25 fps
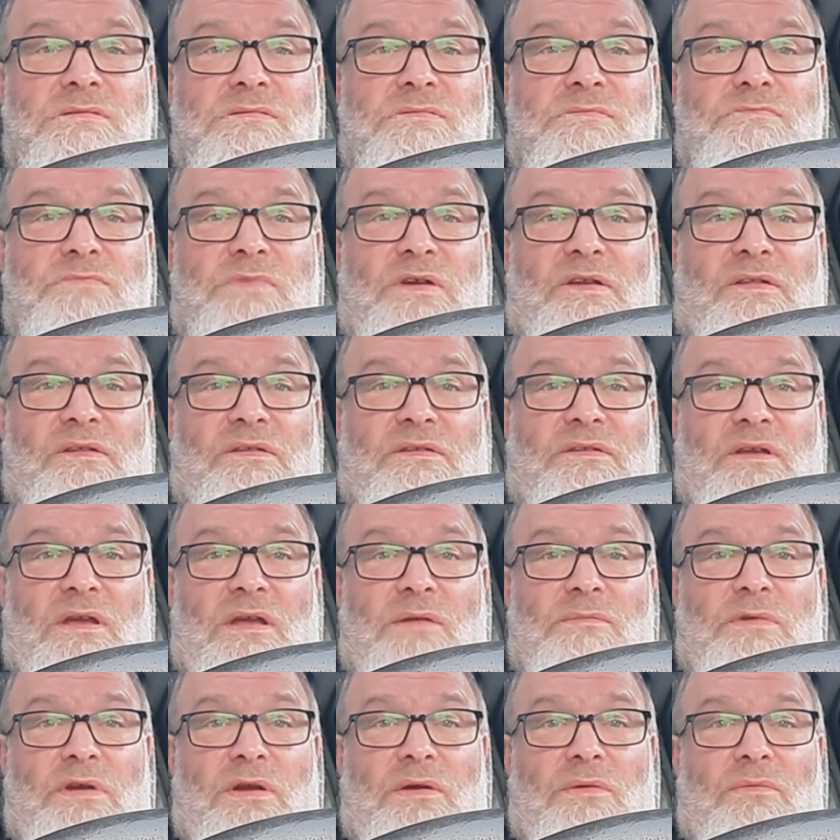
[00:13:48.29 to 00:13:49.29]
By the
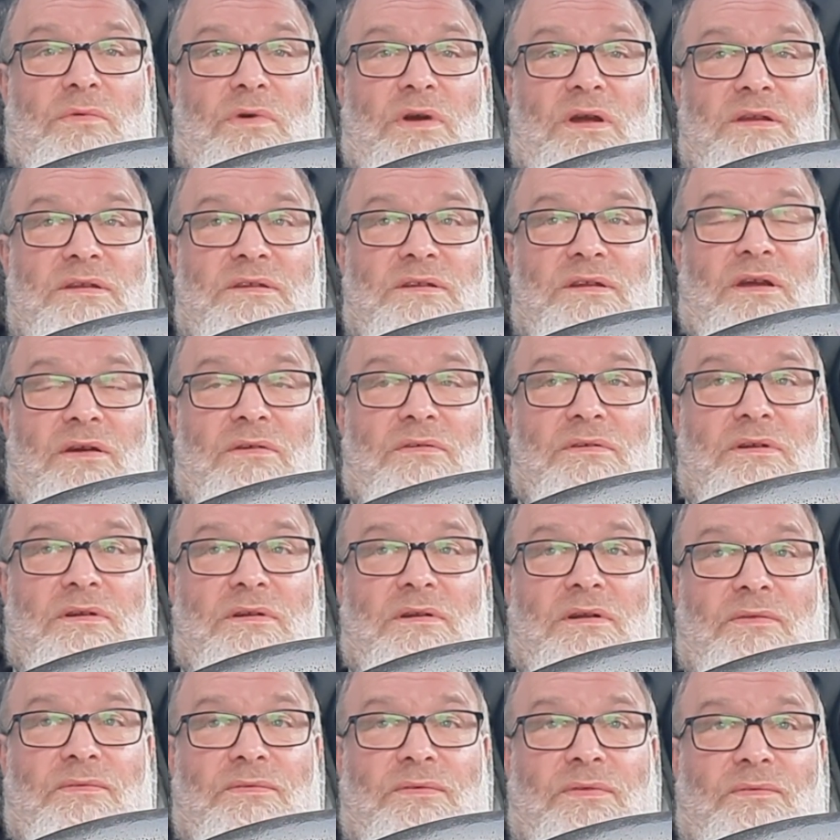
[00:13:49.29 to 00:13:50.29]
time I wind down
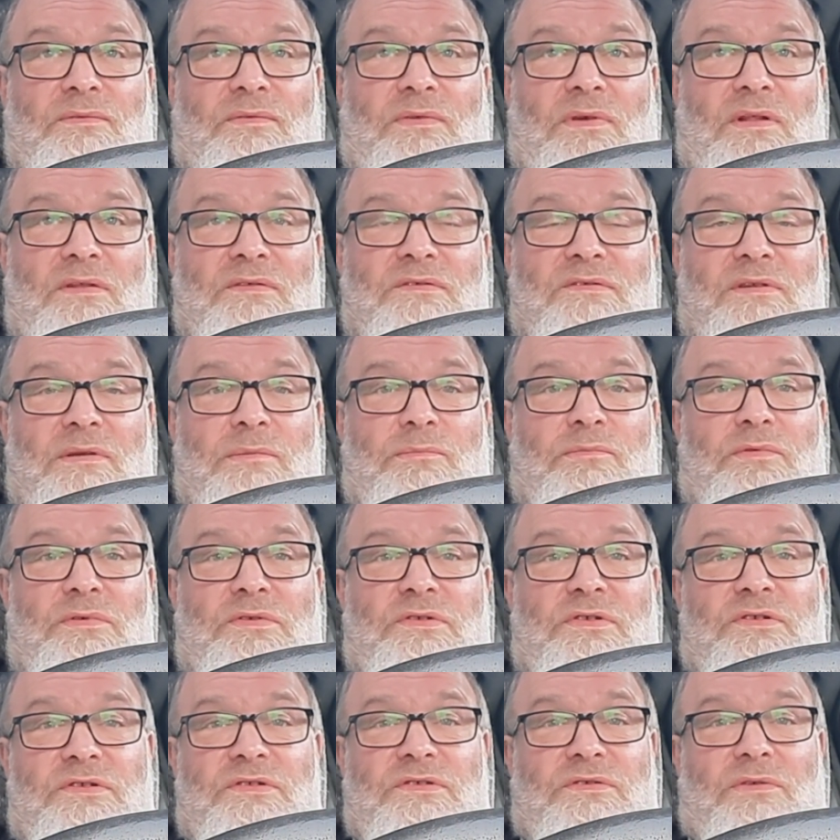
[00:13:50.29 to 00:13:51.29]
enough to fall asleep,
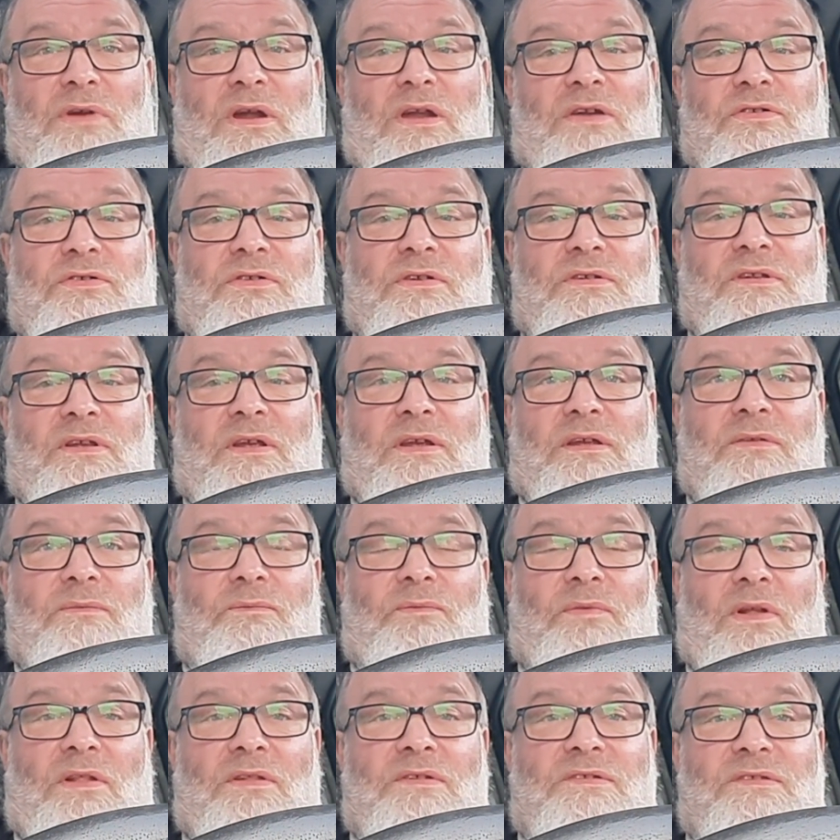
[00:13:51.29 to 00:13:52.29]
which is strange because I can
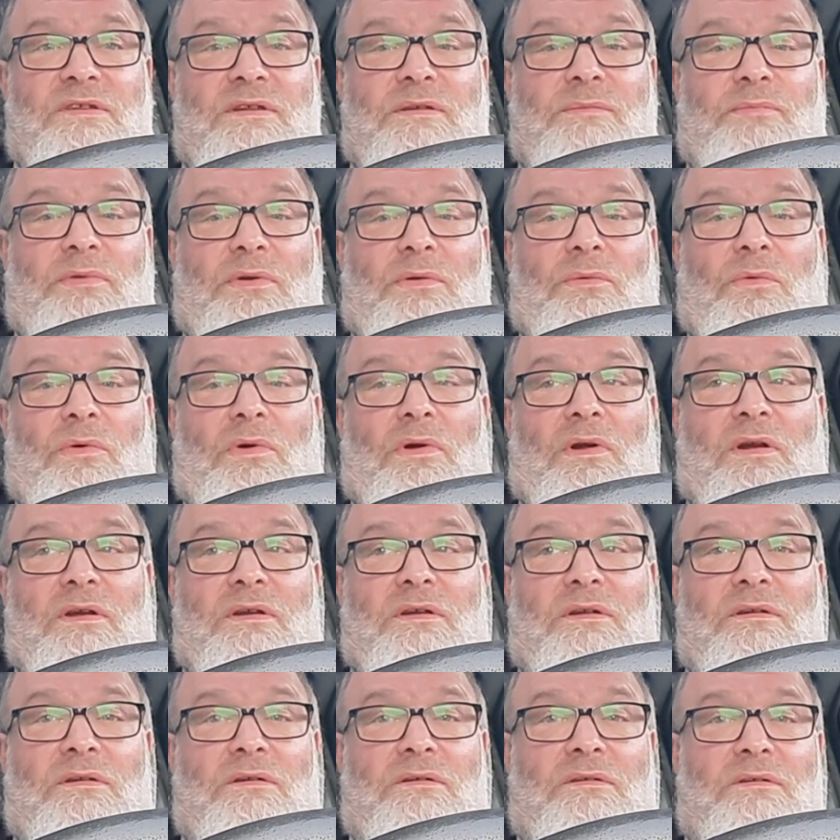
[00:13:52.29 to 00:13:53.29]
fall asleep at work,
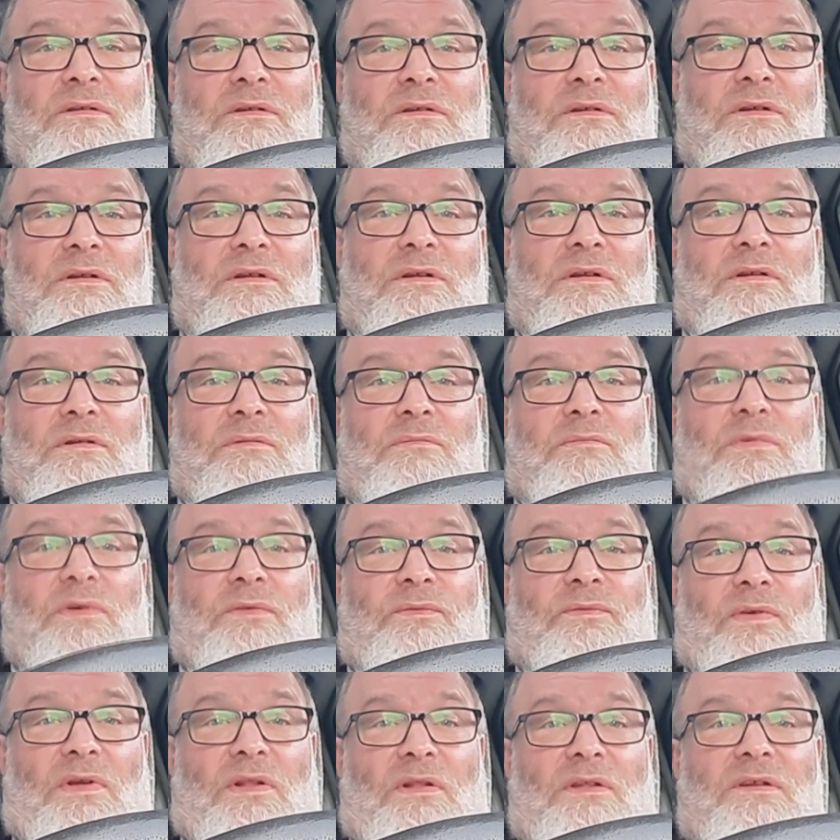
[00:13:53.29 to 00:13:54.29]
but
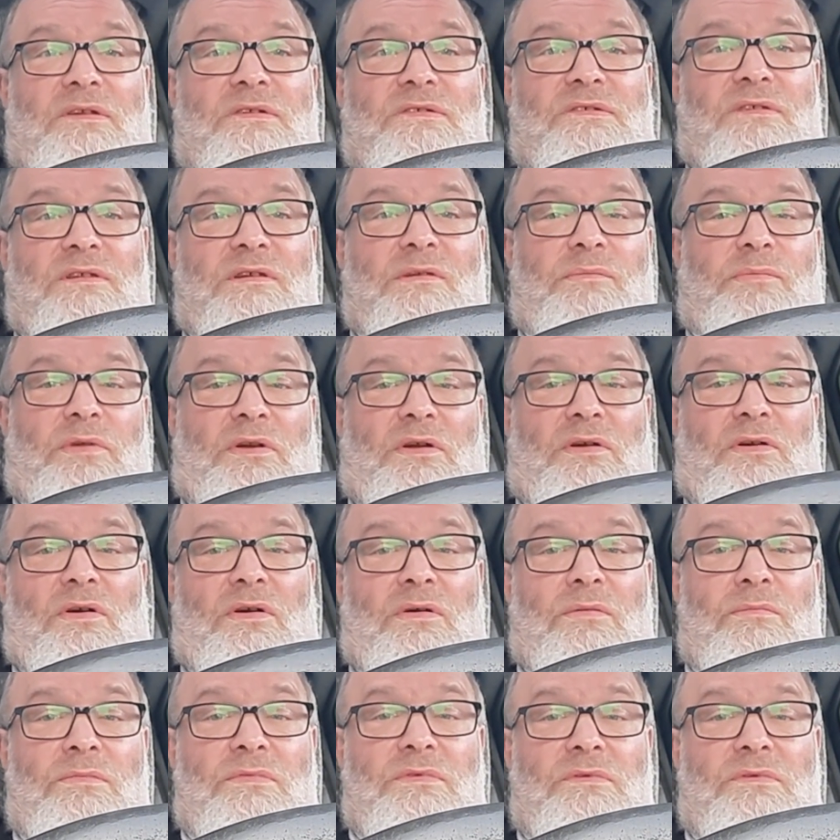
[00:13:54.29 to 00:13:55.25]
falling asleep at home?